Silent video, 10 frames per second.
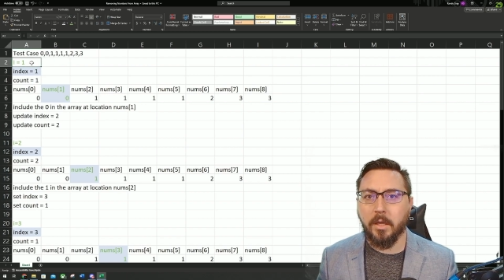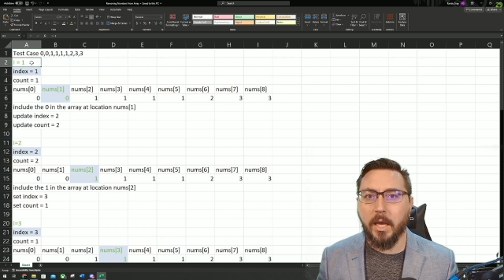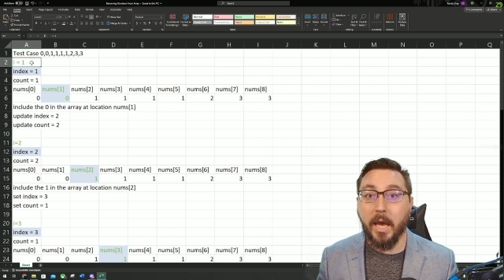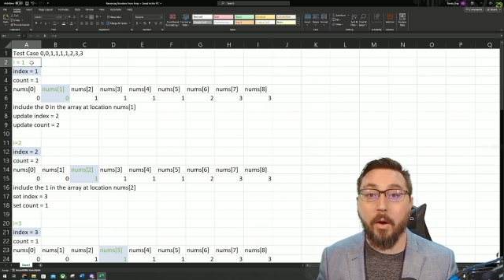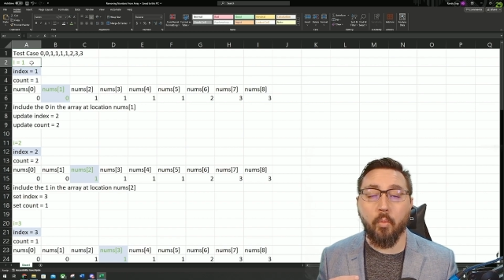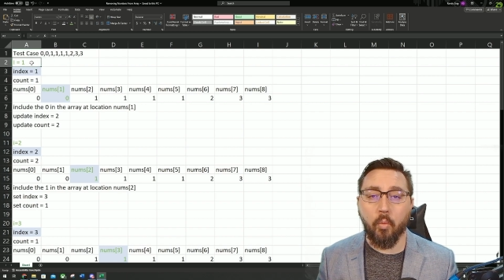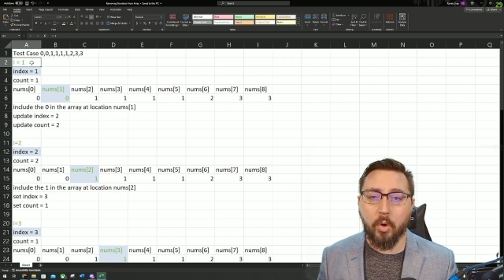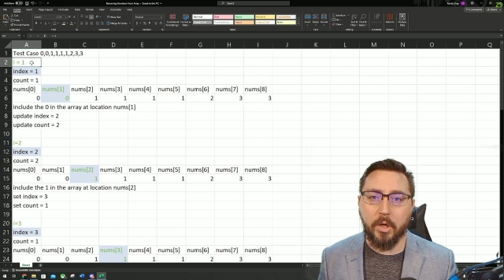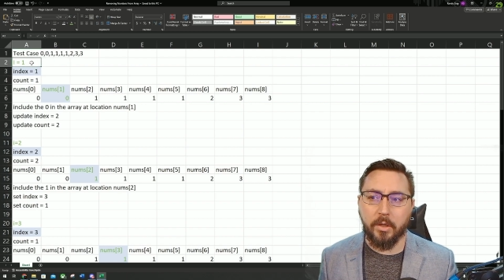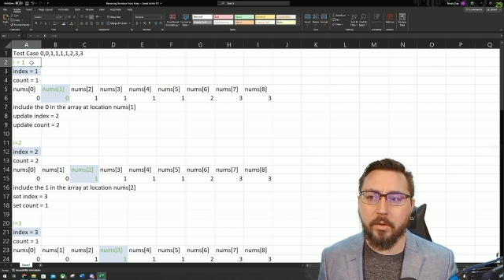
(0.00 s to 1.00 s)
at
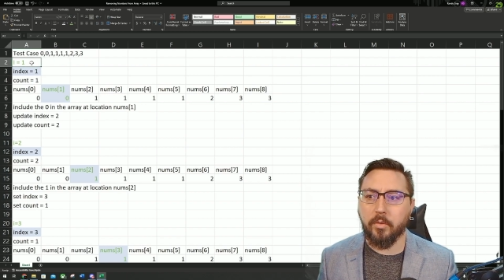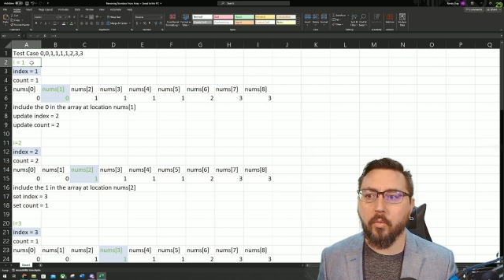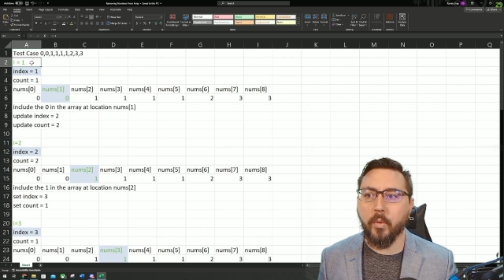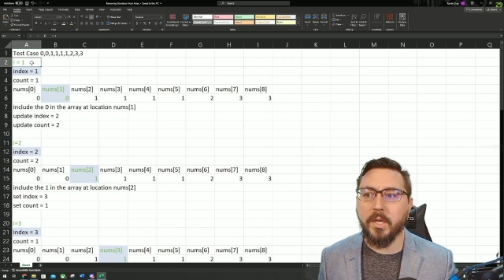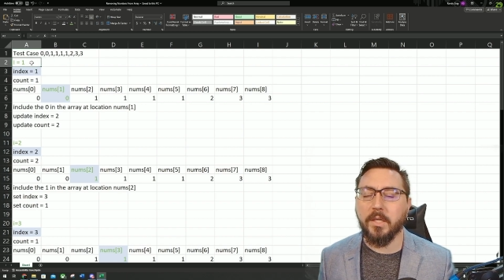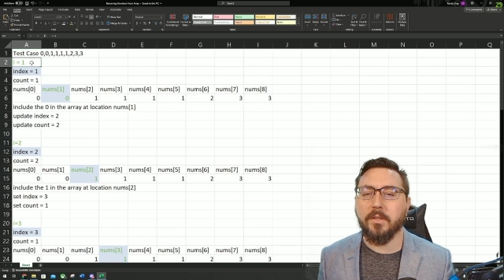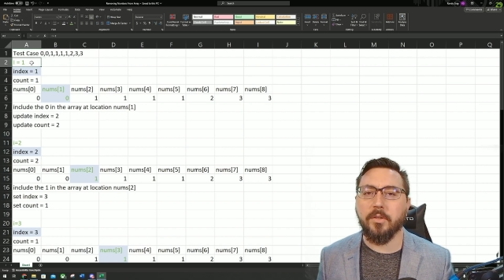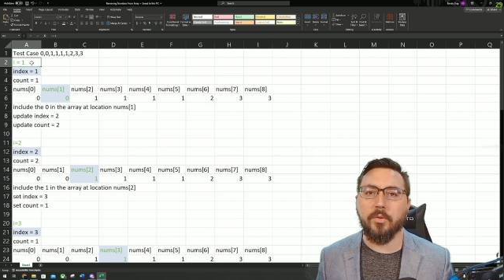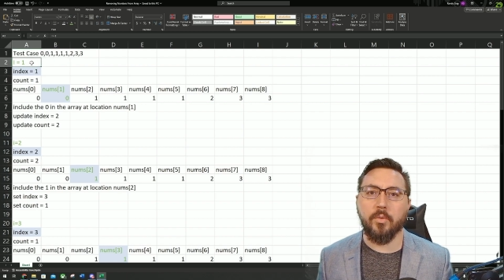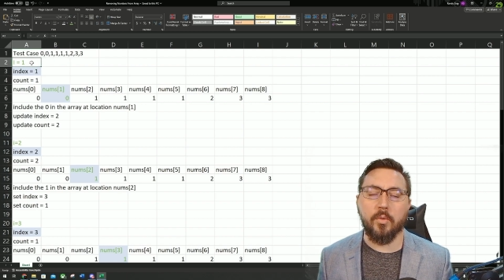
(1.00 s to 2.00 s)
1. We need
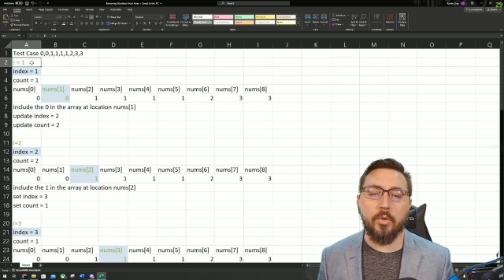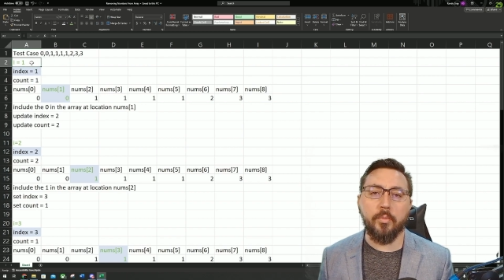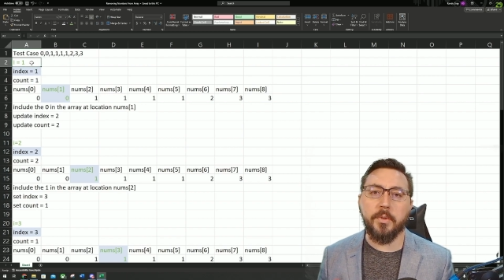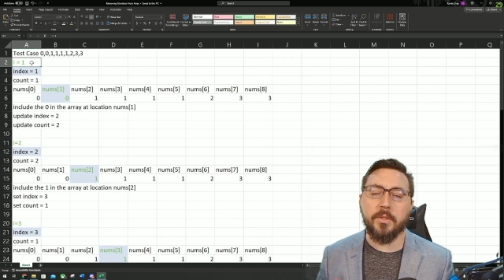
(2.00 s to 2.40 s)
to loop this